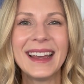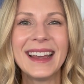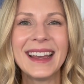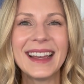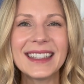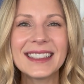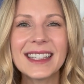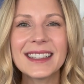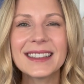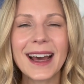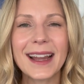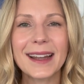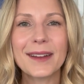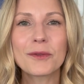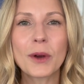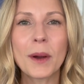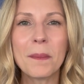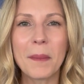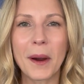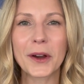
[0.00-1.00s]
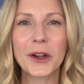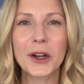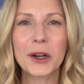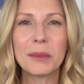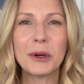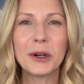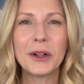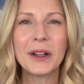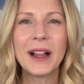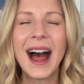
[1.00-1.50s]
Isn't that
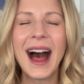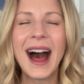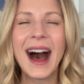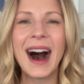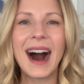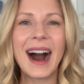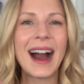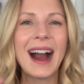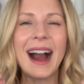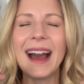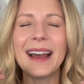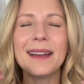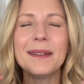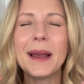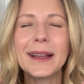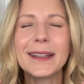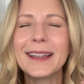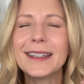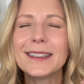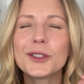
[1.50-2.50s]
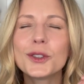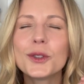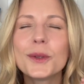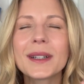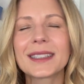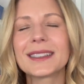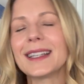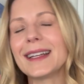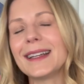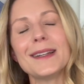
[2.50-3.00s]
remarkable? I get so
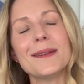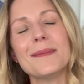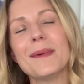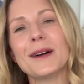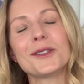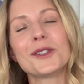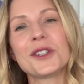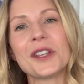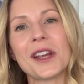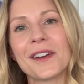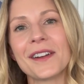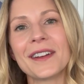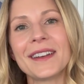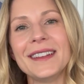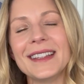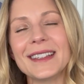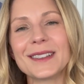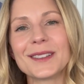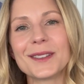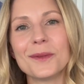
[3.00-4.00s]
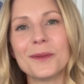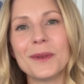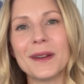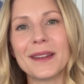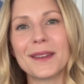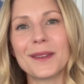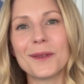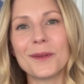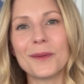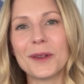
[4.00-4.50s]
excited about sharing this
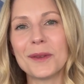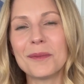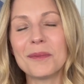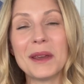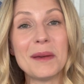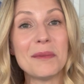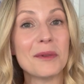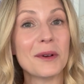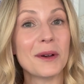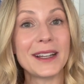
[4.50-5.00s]
with people.